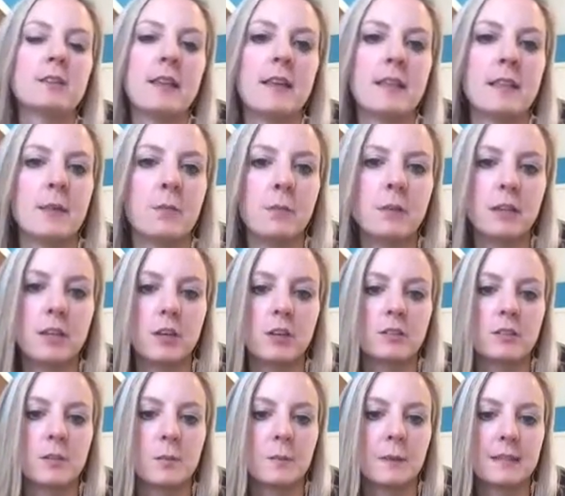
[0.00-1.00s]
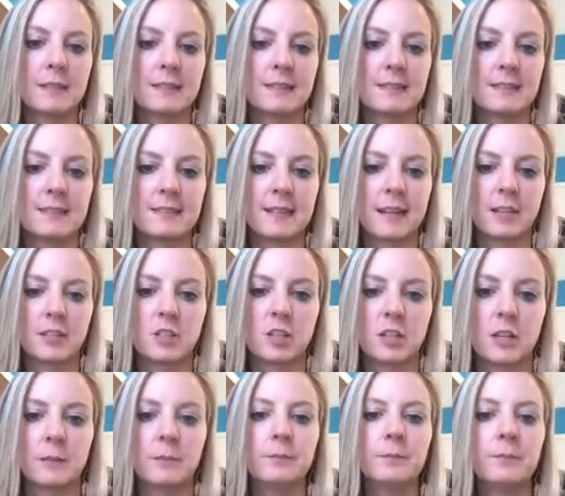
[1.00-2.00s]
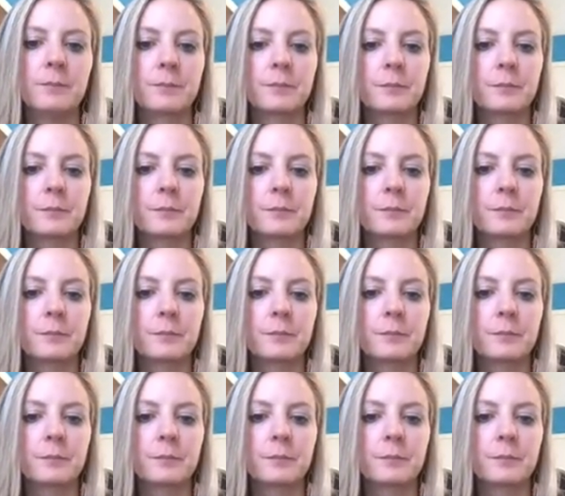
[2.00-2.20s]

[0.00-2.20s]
and then we go to Pixie's section.